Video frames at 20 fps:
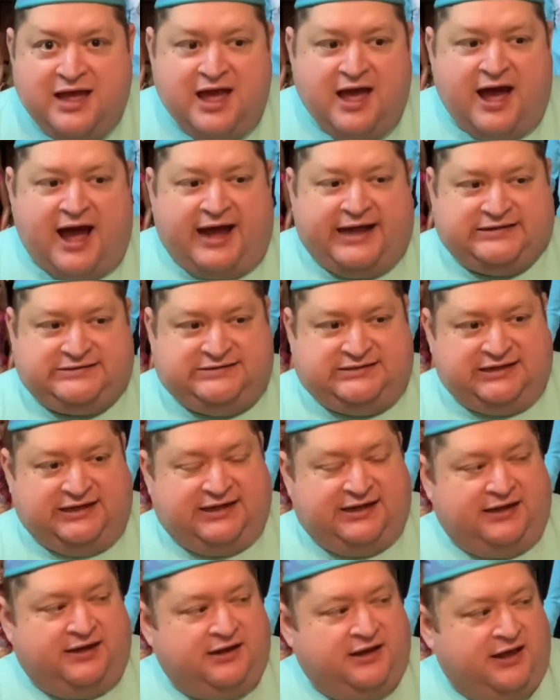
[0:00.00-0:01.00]
I
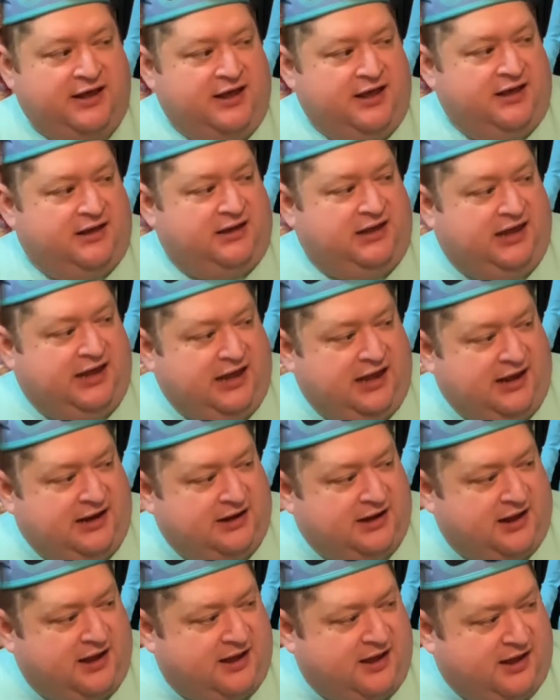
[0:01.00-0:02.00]
did
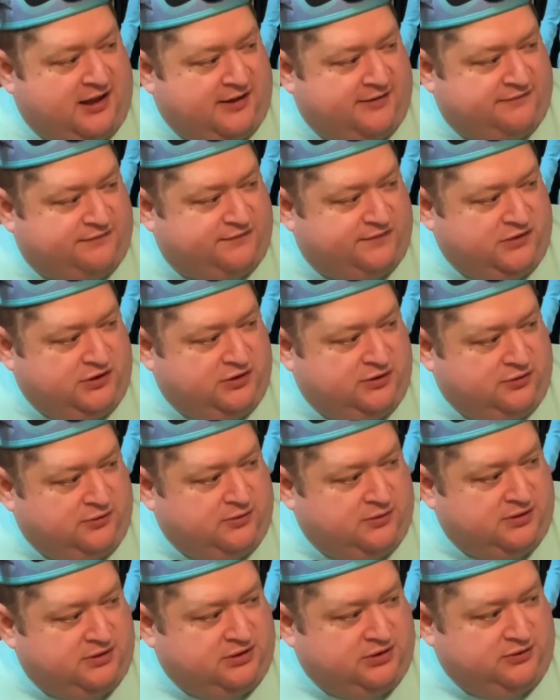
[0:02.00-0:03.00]
get a
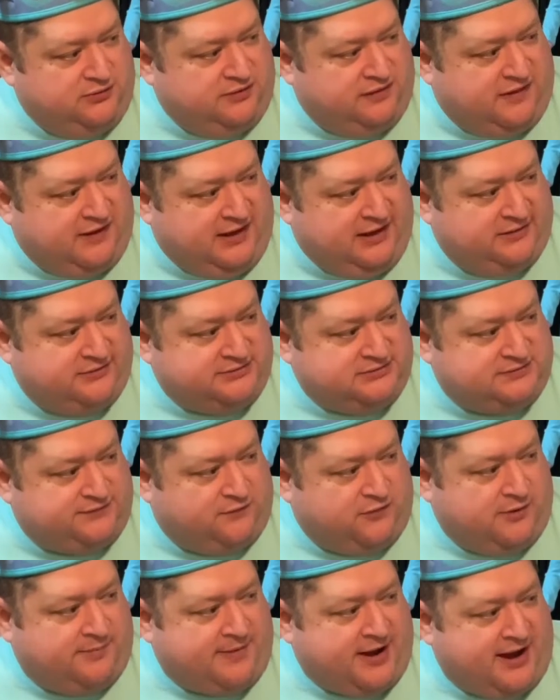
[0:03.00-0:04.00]
few new things
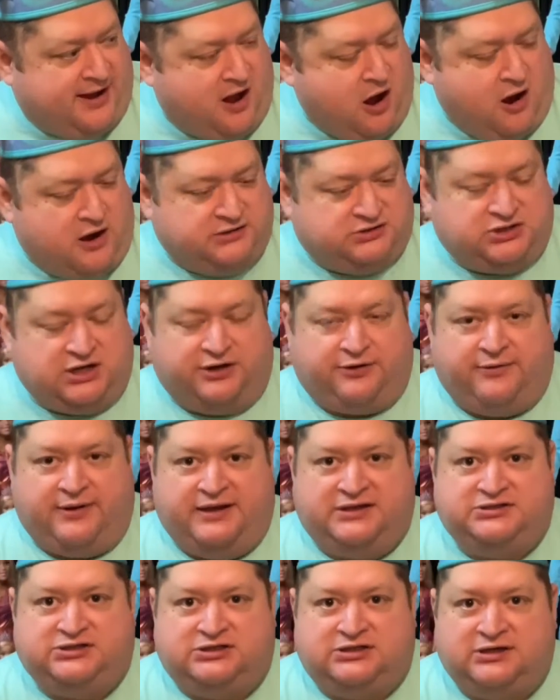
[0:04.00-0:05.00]
for my Our
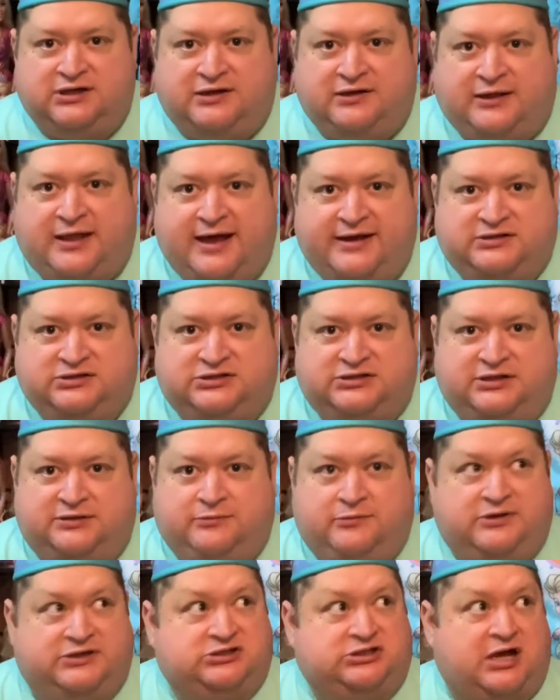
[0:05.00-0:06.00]
Generation collection,
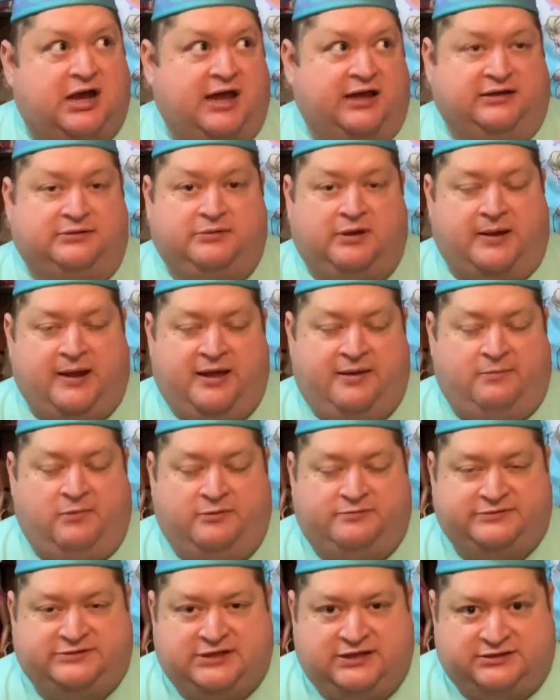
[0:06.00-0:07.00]
which I am
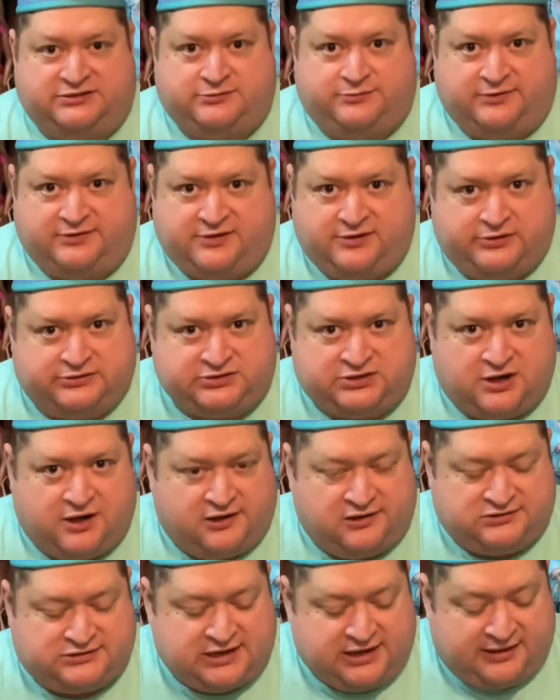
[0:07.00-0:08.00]
obsessed with those
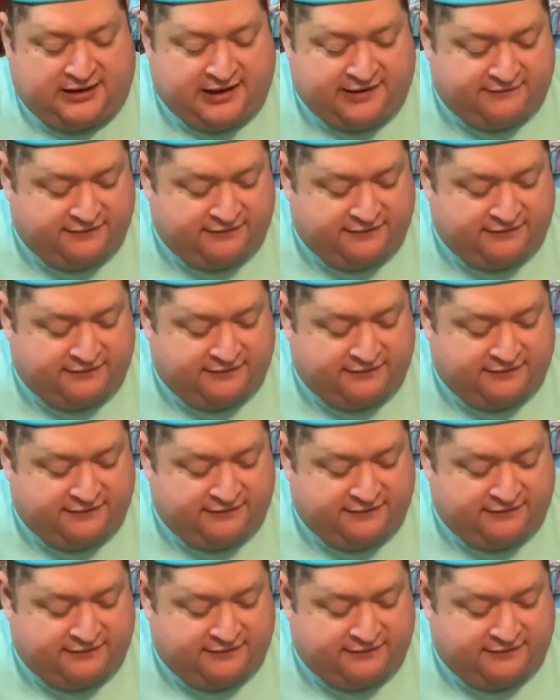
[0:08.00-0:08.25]
dolls. I love